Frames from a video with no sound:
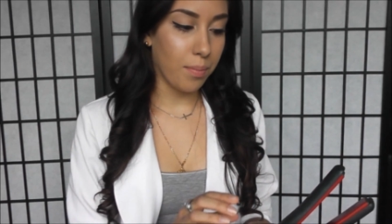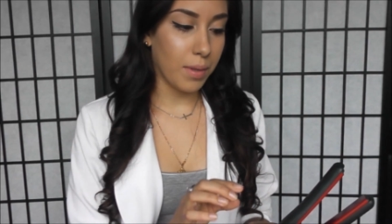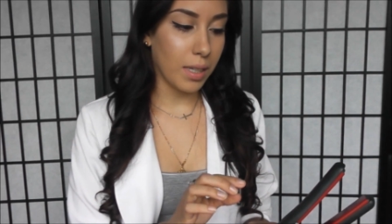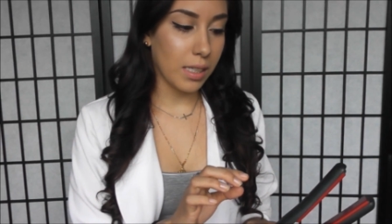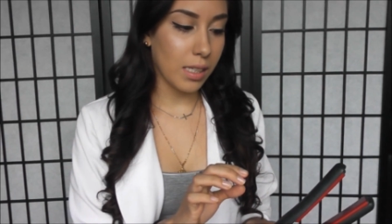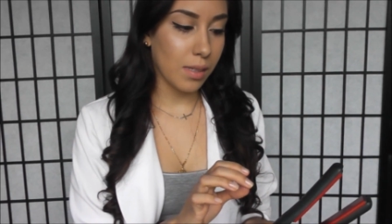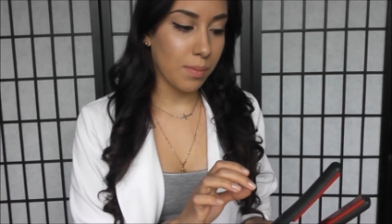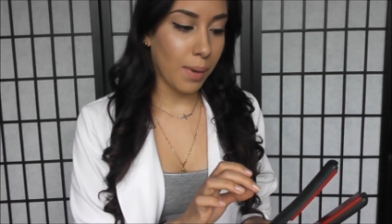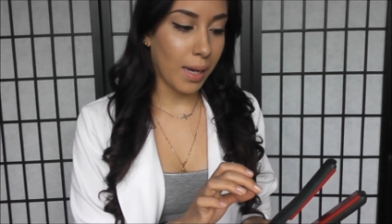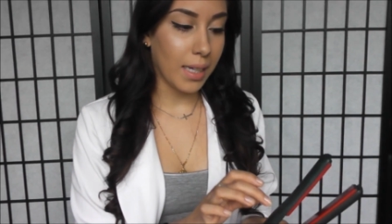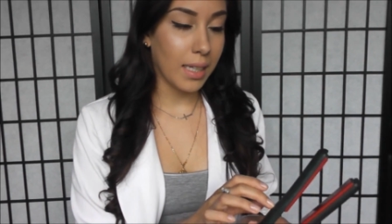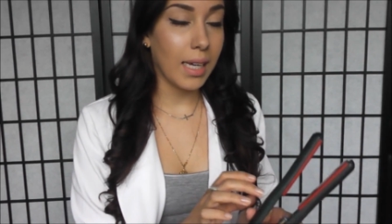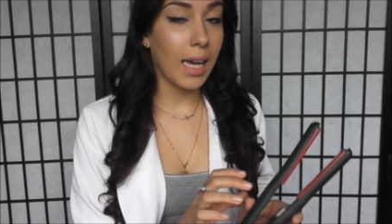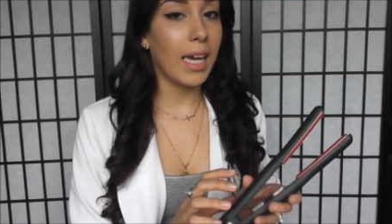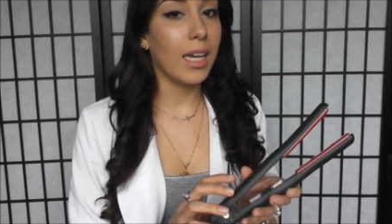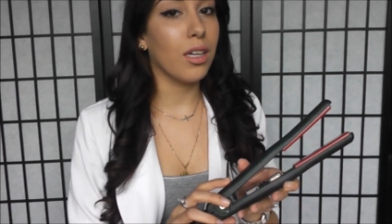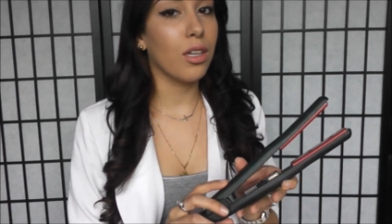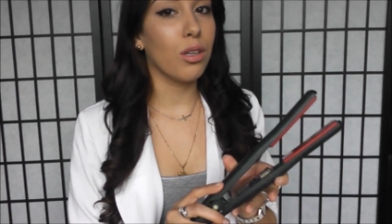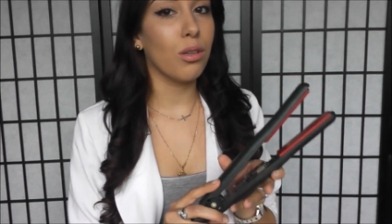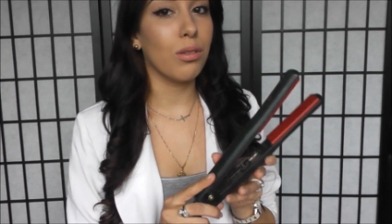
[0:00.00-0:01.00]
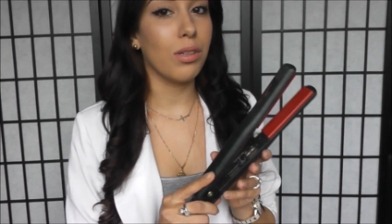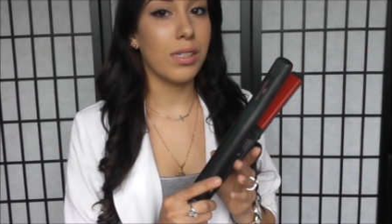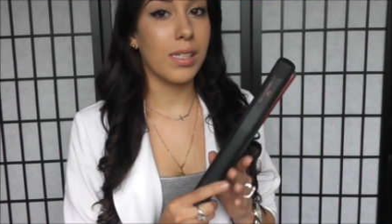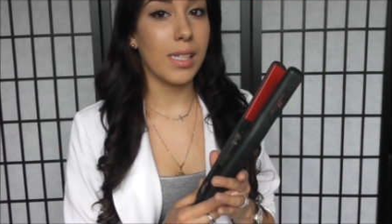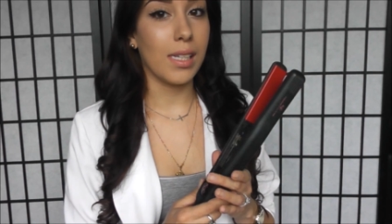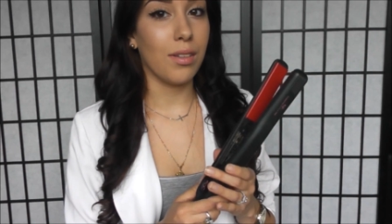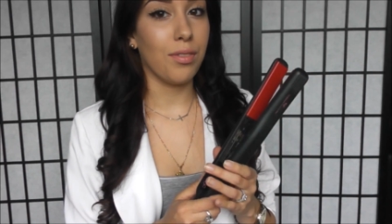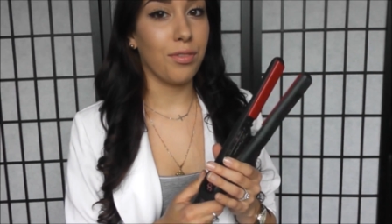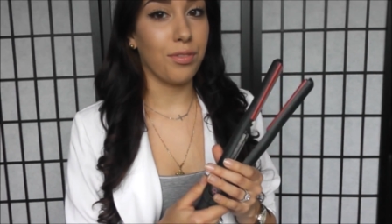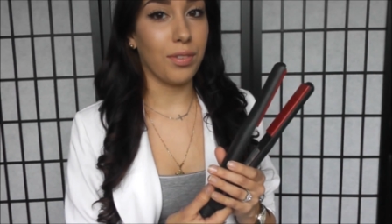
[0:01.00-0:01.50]
This is my
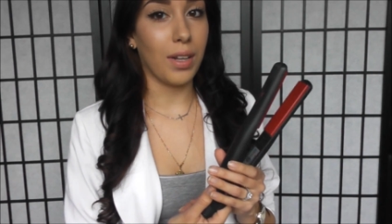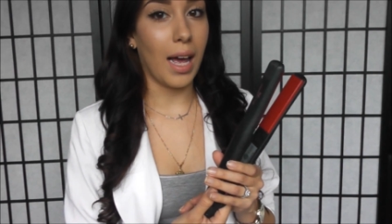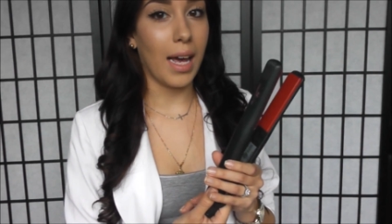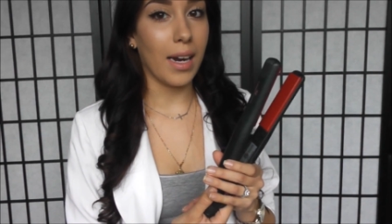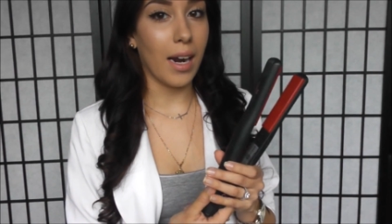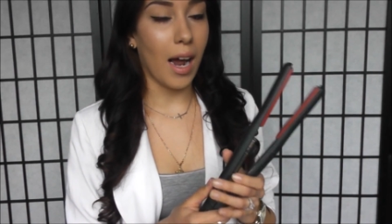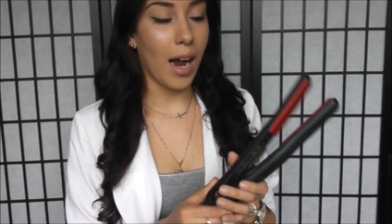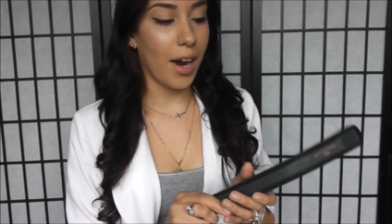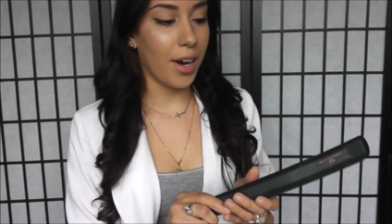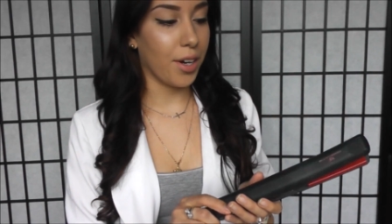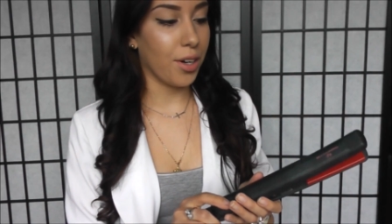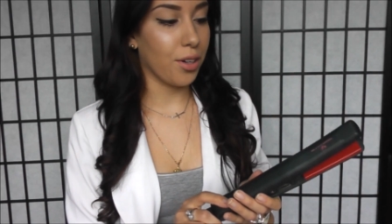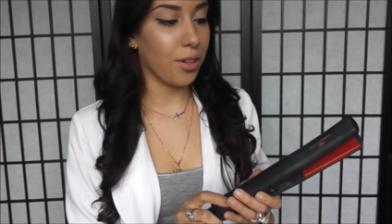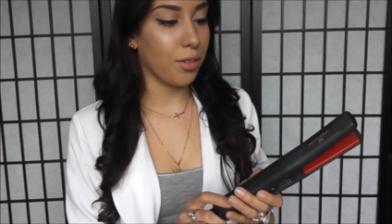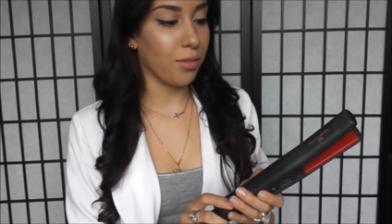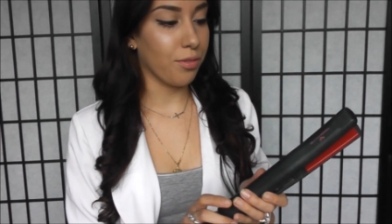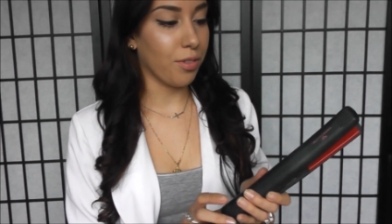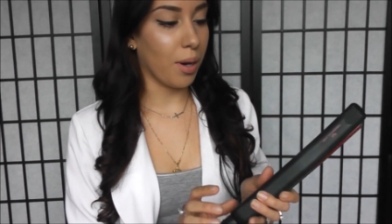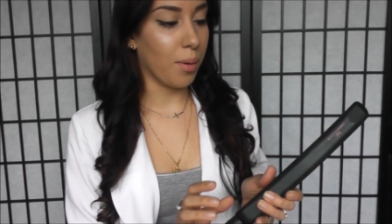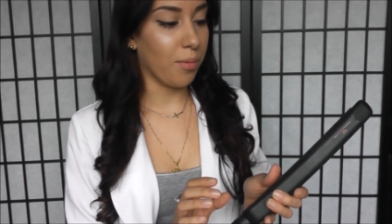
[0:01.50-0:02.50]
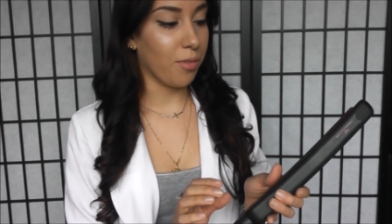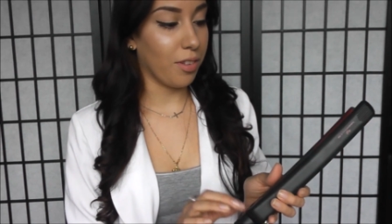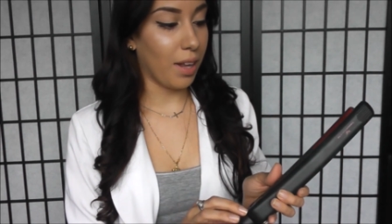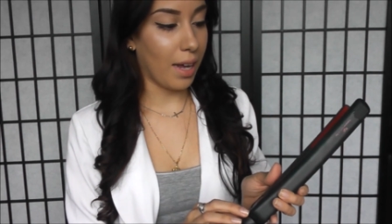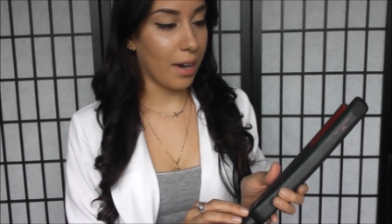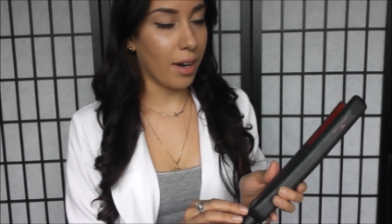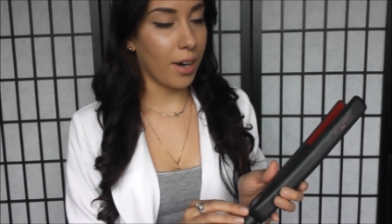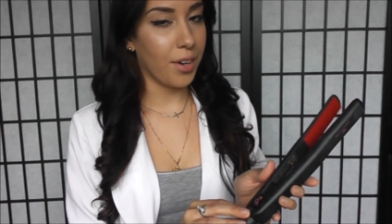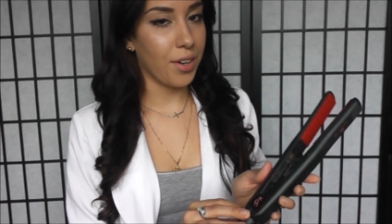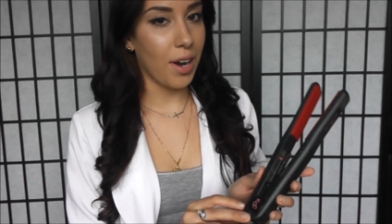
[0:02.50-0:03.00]
KQC flat iron from
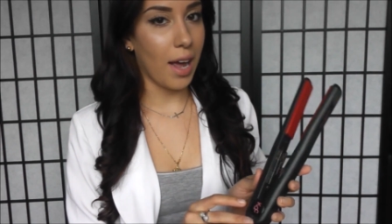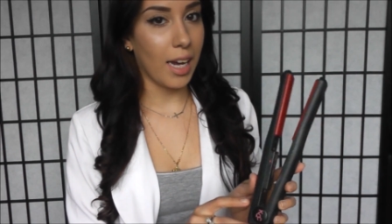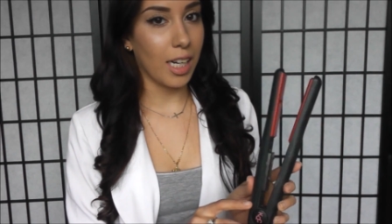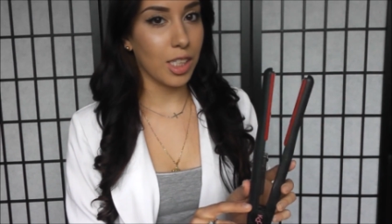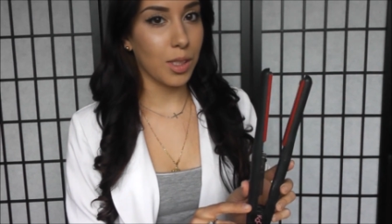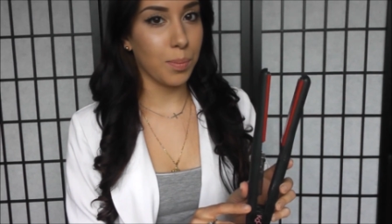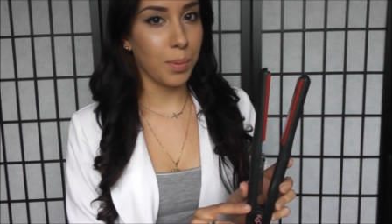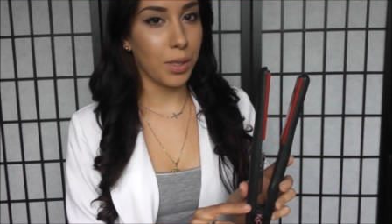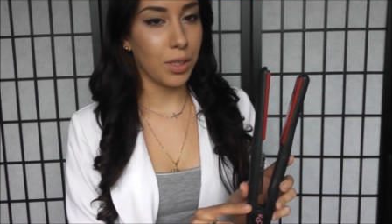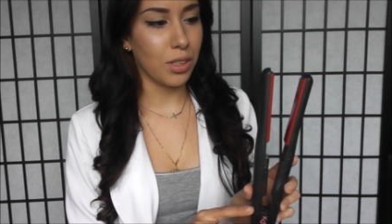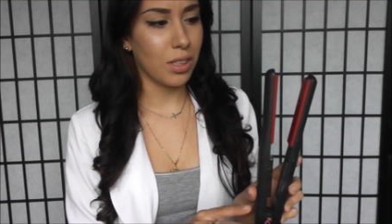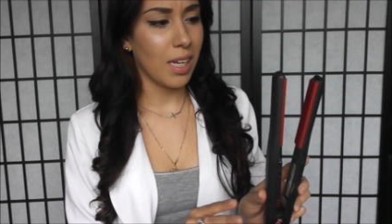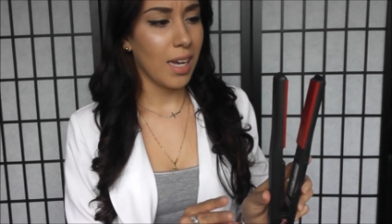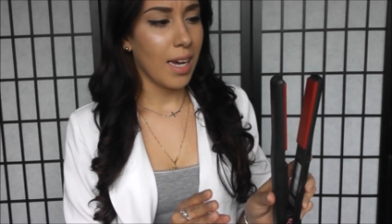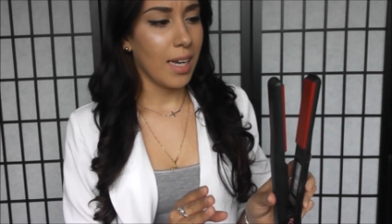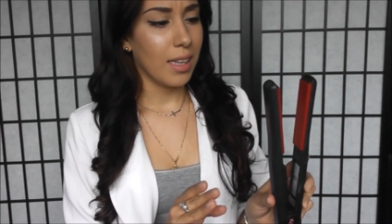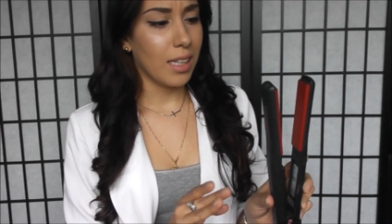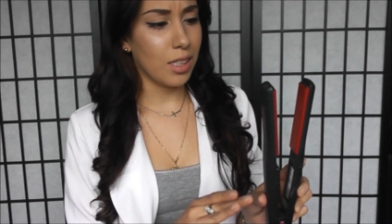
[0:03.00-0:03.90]
Flat Iron Experts.